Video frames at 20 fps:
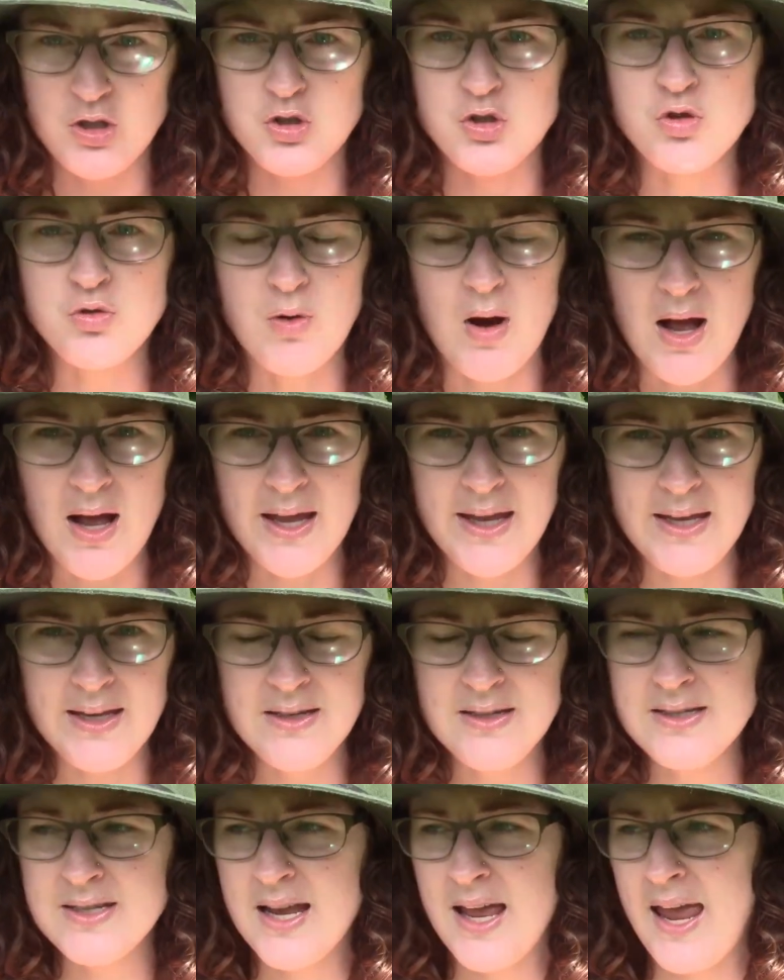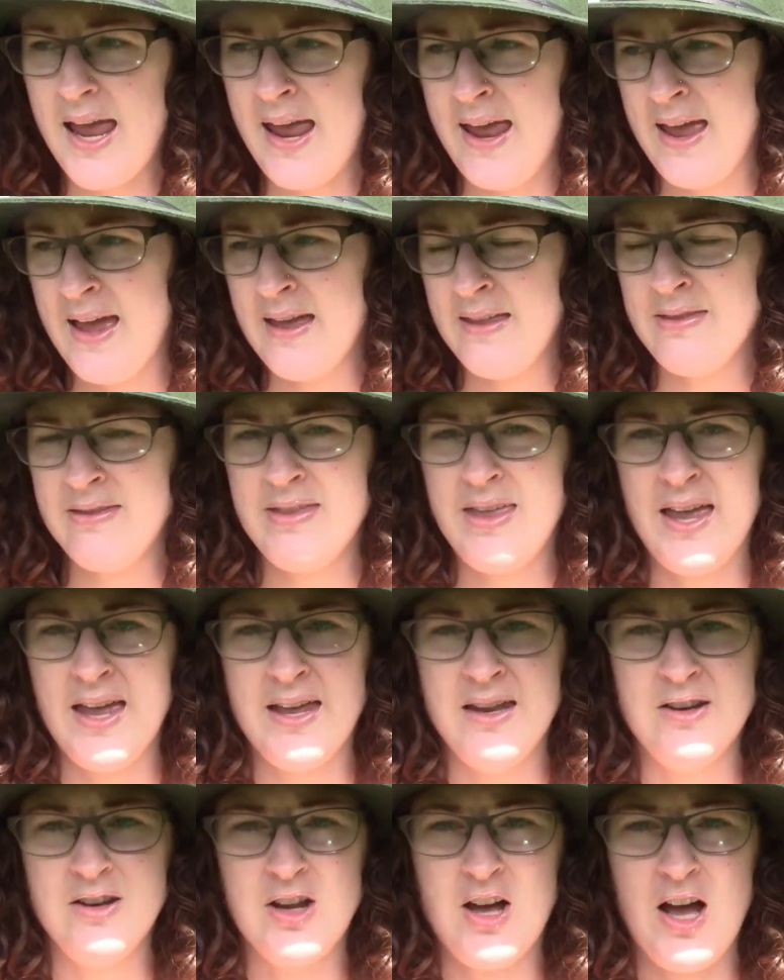dried, and
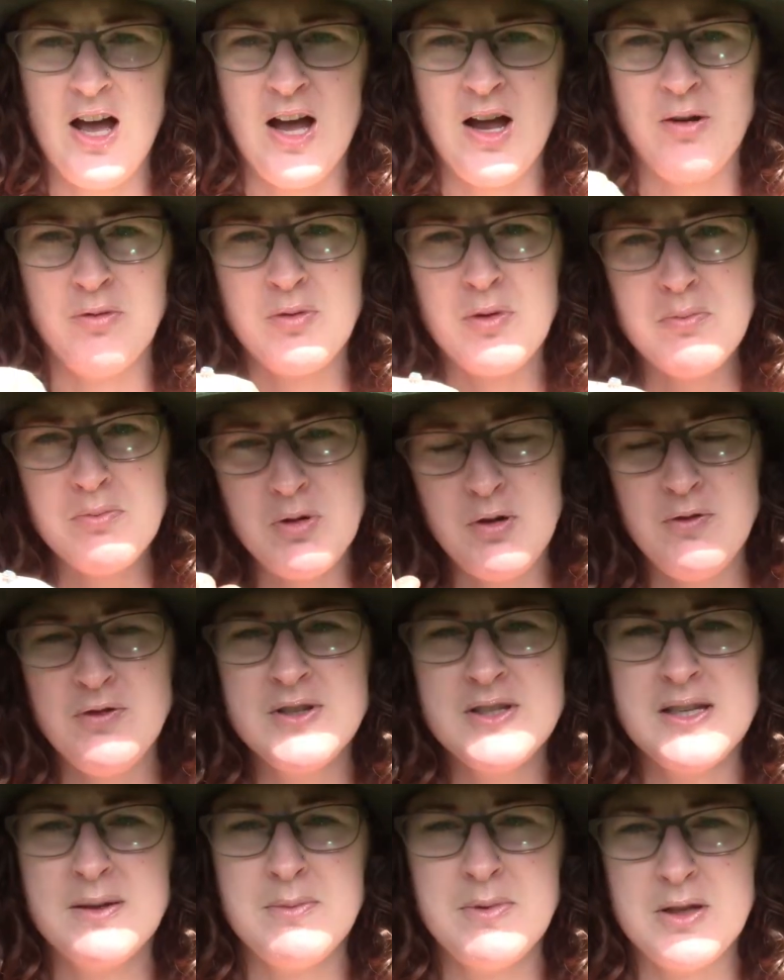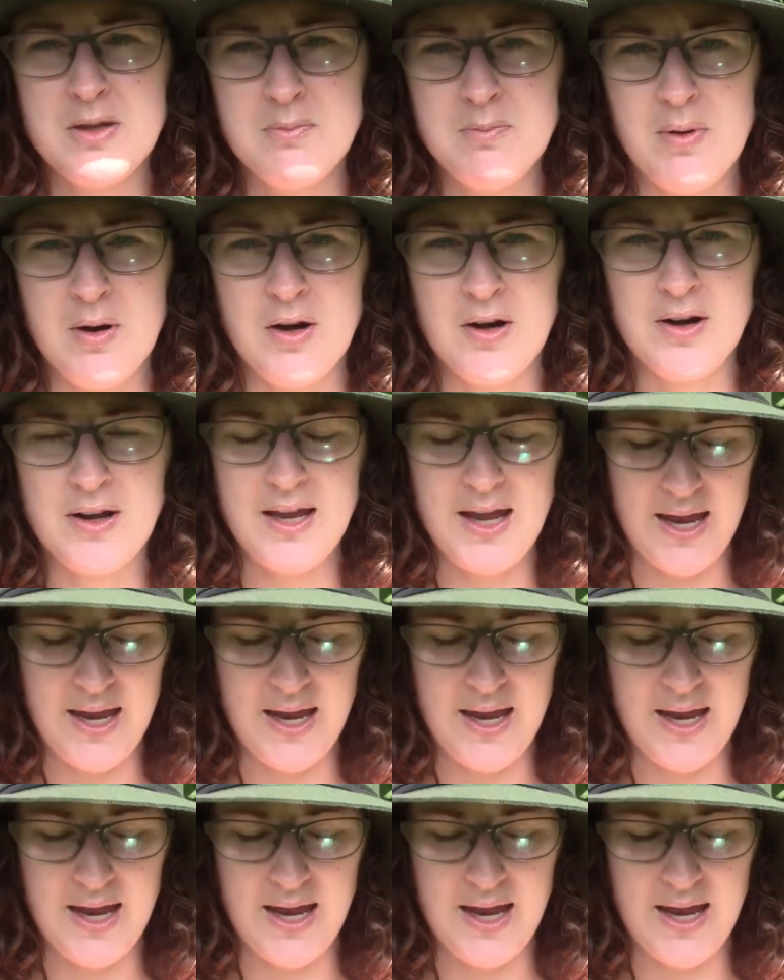then removed some of the bark